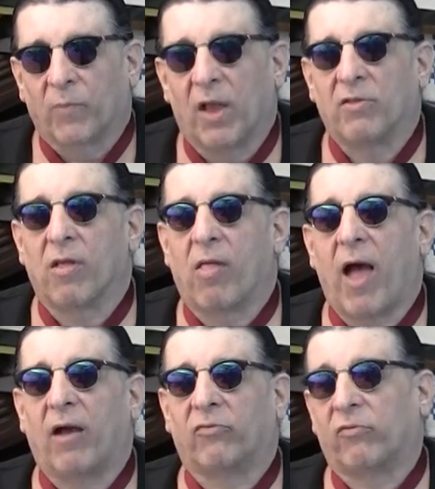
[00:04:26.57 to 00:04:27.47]
in the
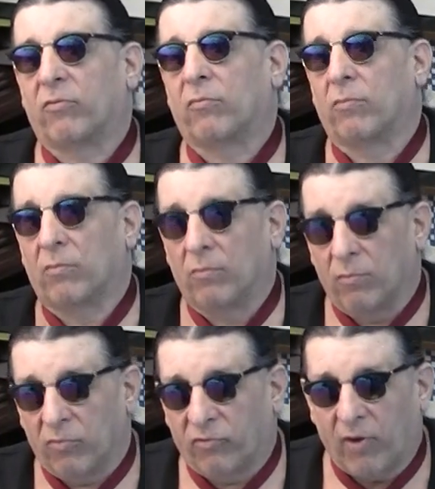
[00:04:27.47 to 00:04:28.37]
last
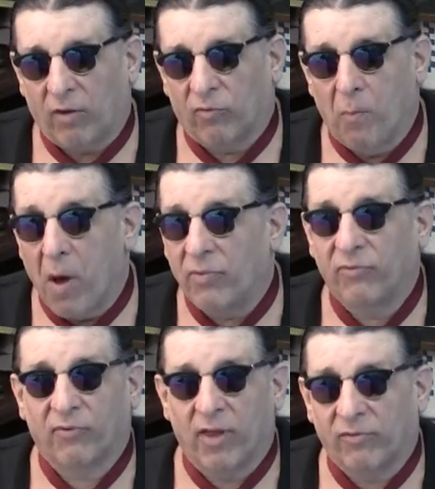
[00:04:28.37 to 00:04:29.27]
6
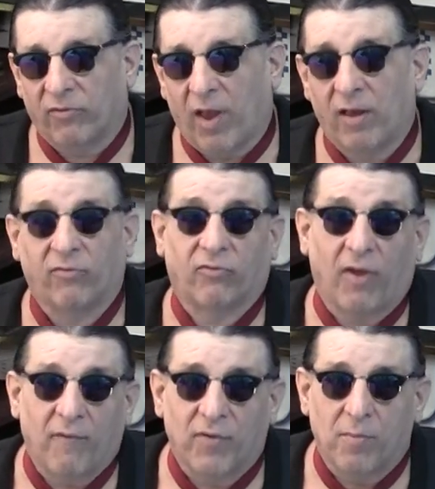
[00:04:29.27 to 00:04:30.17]
months, let's say,
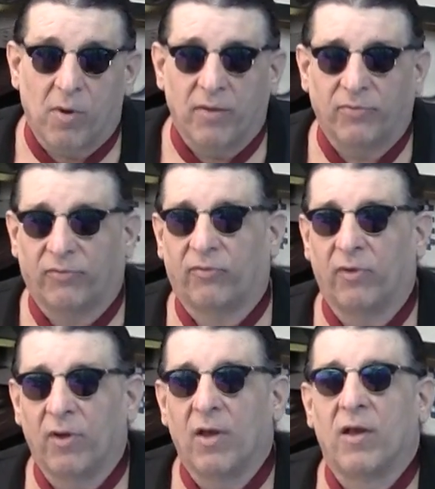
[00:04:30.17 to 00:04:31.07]
7 months,
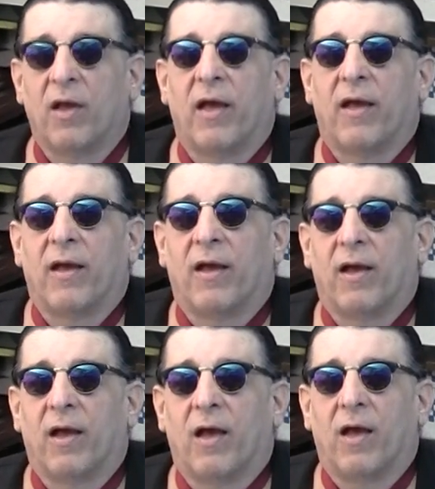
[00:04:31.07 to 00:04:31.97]

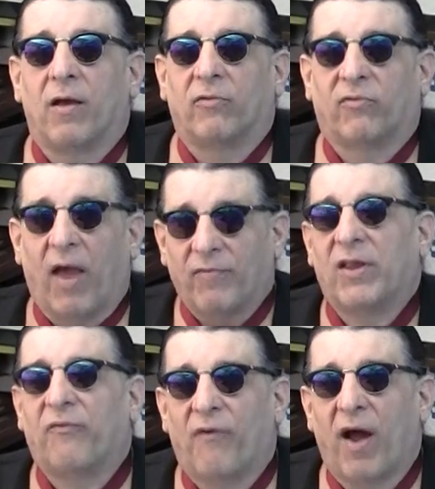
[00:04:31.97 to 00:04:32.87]

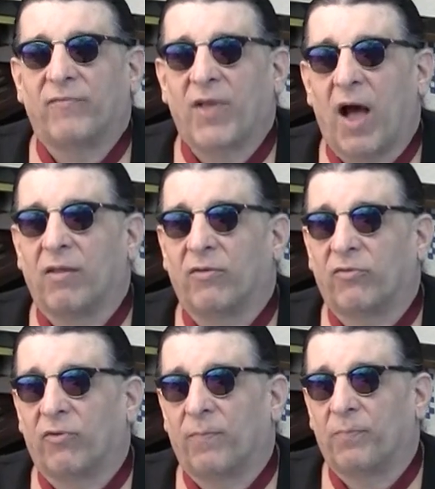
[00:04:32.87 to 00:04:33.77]

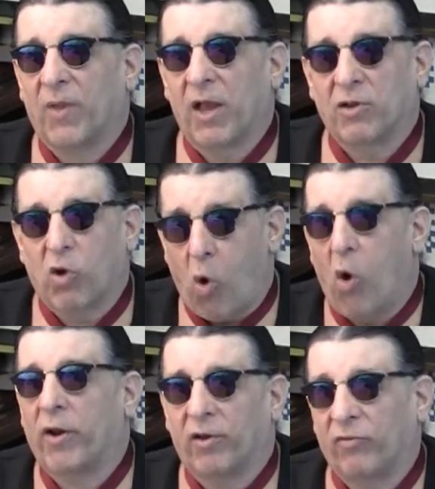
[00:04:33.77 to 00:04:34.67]
$75 in
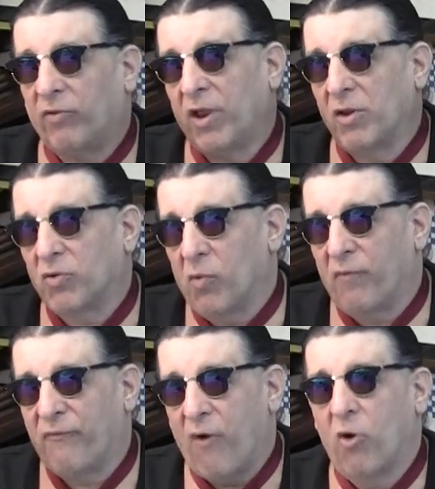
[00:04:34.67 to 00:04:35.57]
quarters into a
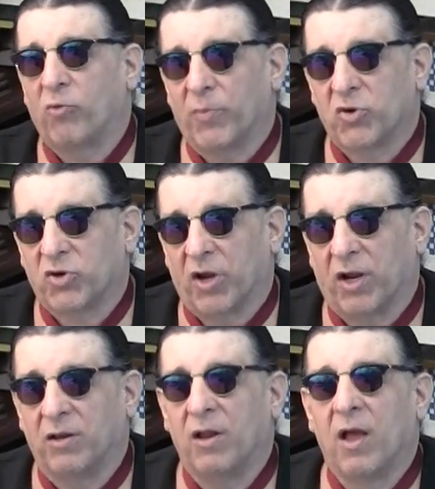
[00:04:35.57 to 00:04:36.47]
phone
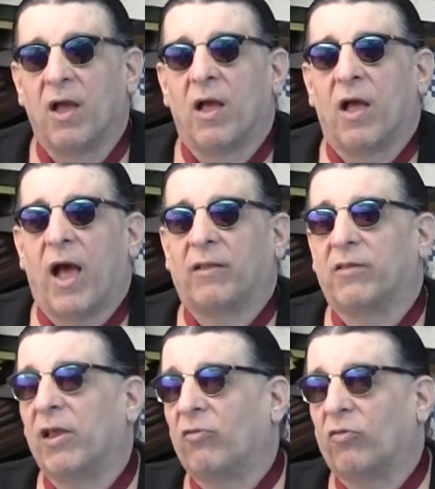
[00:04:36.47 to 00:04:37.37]
machine, at
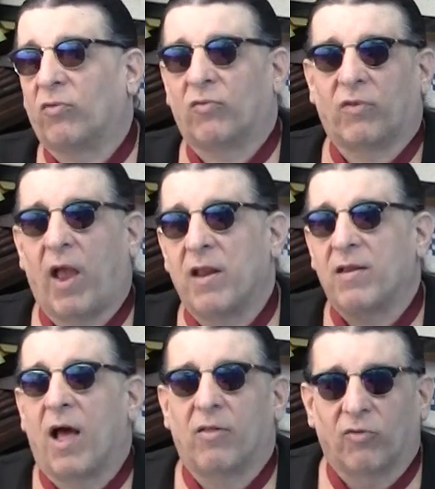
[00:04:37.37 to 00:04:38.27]
least
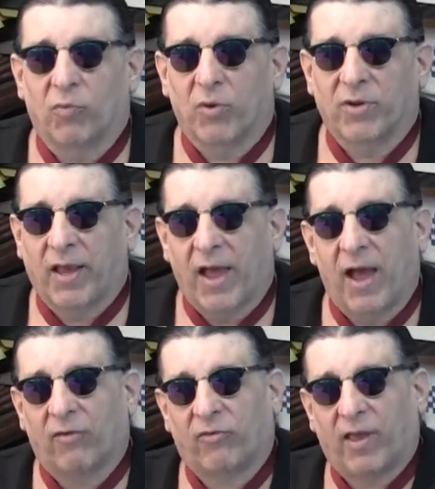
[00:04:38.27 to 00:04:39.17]
$10 worth of
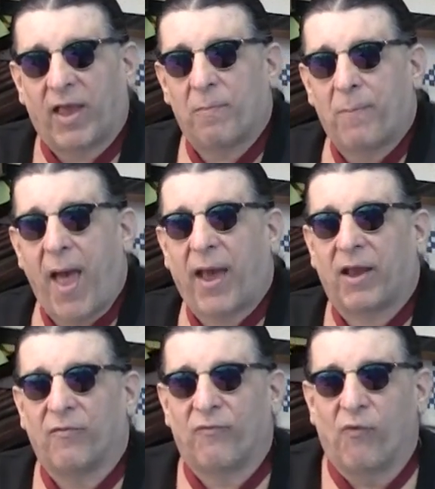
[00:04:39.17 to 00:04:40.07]
gas to get
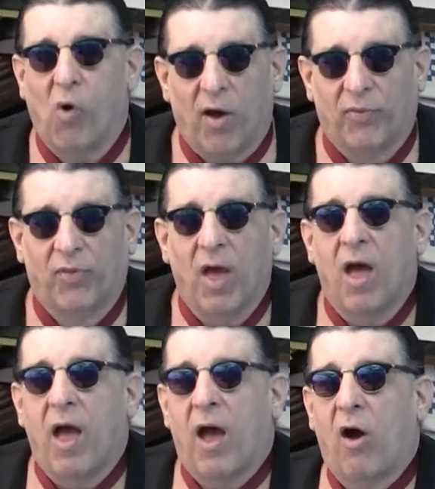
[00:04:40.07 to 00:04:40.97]
back and forth
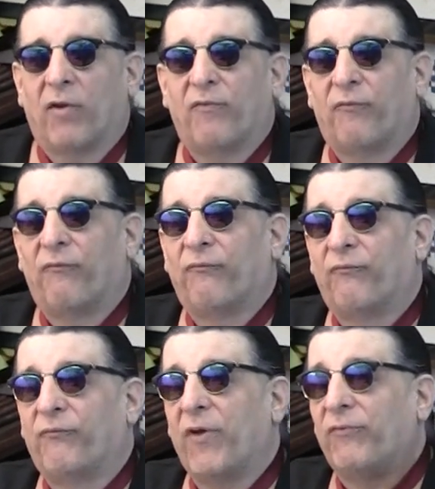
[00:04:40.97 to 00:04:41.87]
on
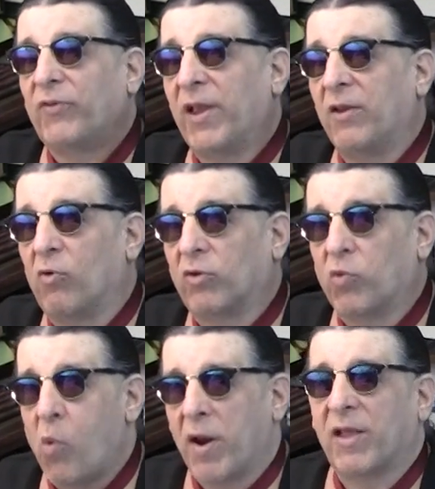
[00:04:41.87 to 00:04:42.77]
15 or
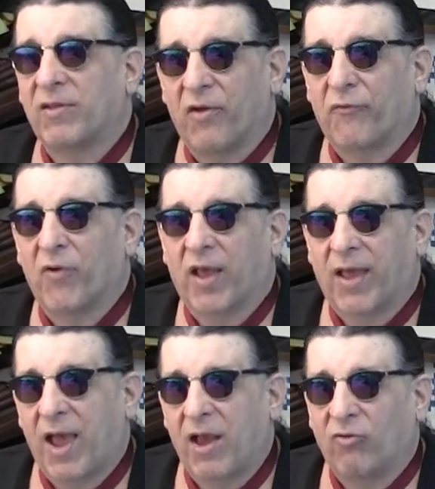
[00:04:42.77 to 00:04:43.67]
20 different
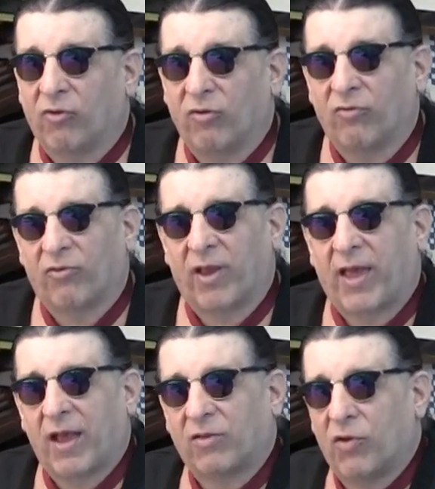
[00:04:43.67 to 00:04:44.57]
occasions to
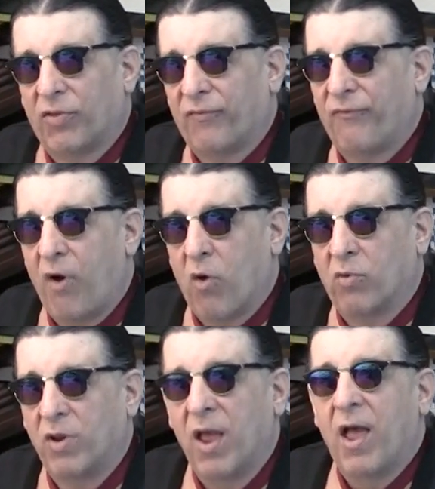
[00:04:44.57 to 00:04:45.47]
get to the
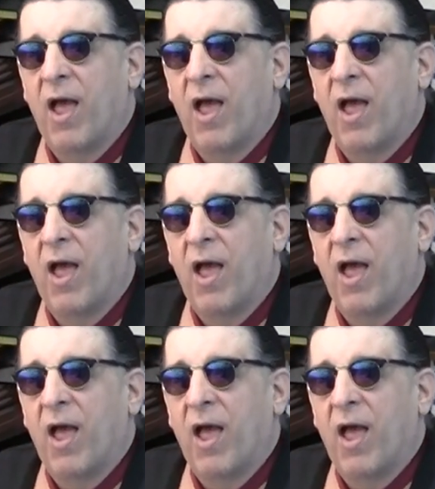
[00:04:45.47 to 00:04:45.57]
phone,